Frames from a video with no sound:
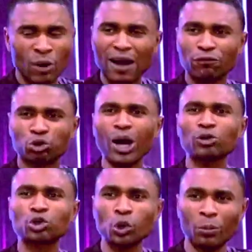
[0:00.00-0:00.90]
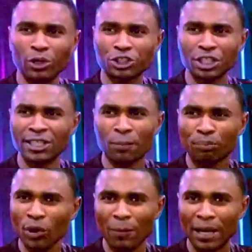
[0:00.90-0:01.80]
We have dwelt too much in the
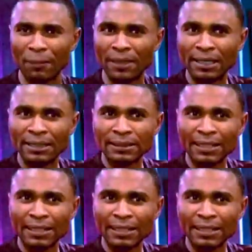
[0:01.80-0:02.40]
problem